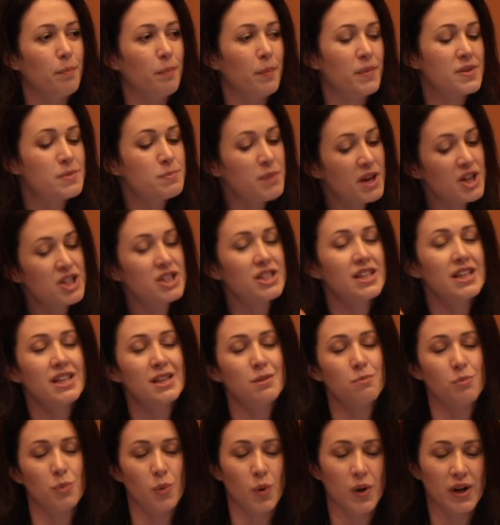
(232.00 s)
especially in
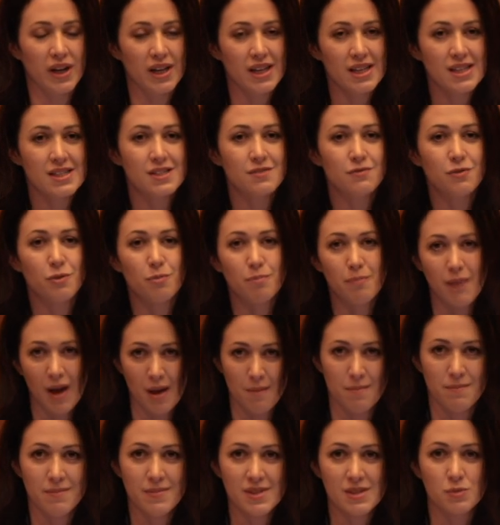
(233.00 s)
the mornings for
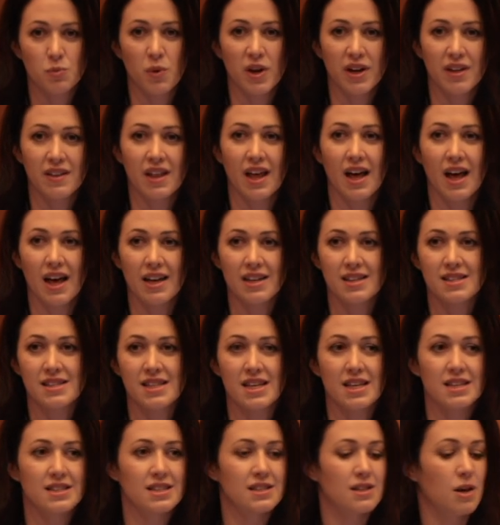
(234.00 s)
mums, one of the hardest
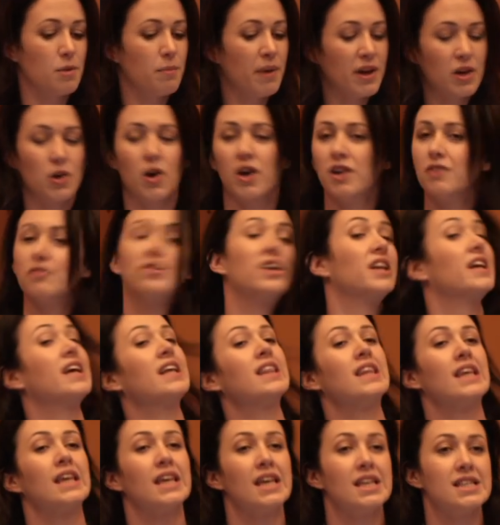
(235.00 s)
things is, oh my God, I've got to
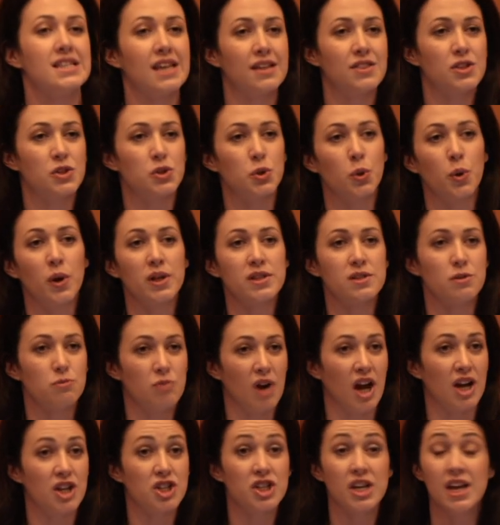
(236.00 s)
get the kids out the door, it's a
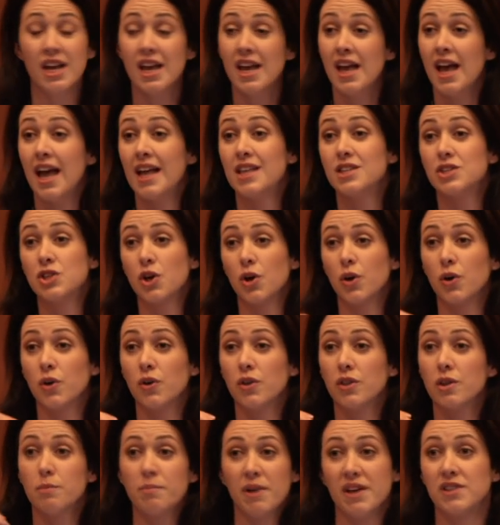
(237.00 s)
rush, and so
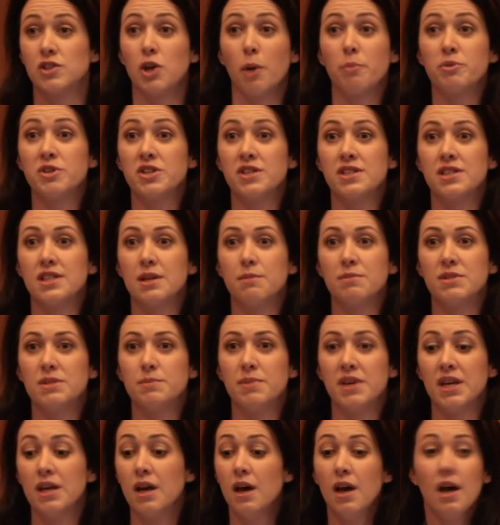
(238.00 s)
the best options seem to
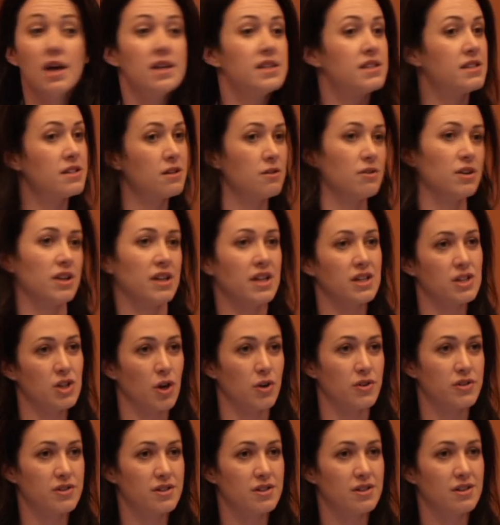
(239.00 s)
be cereal and
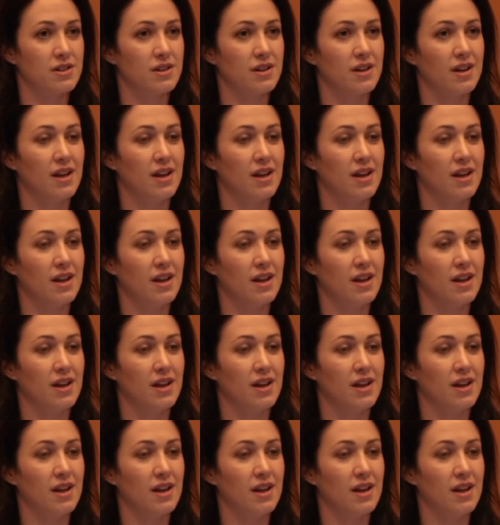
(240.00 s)
toast.